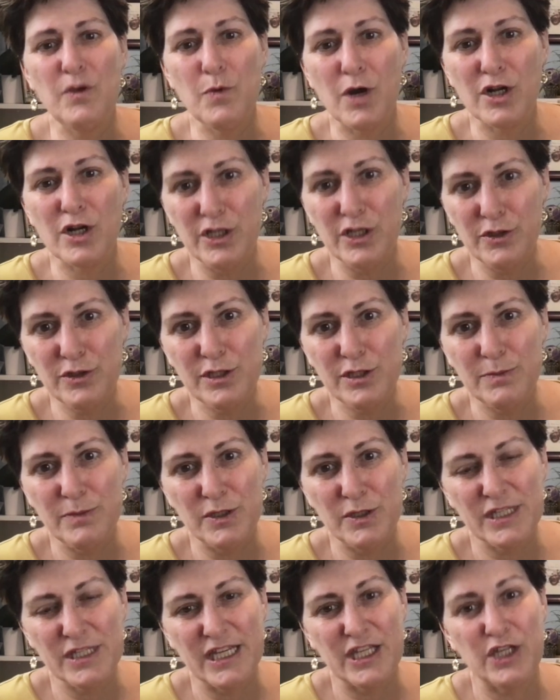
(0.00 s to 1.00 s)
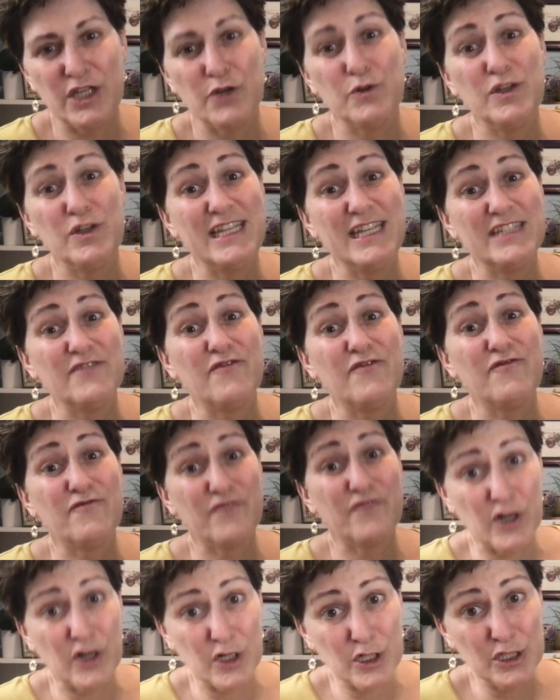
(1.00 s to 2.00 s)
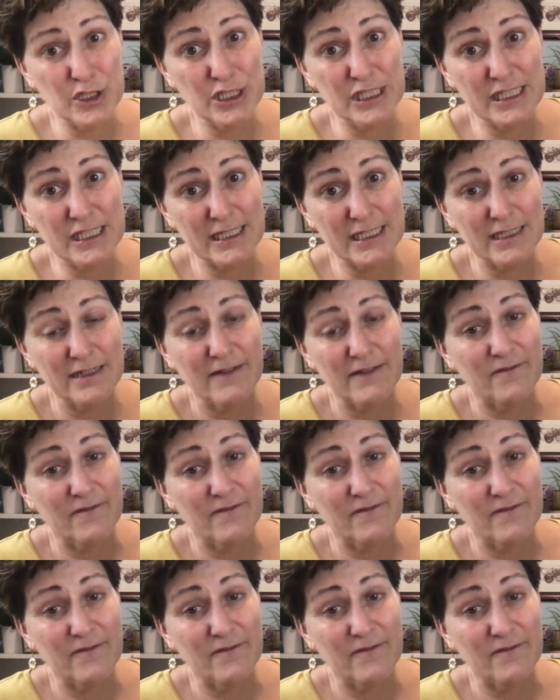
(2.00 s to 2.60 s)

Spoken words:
are new to music, you need to first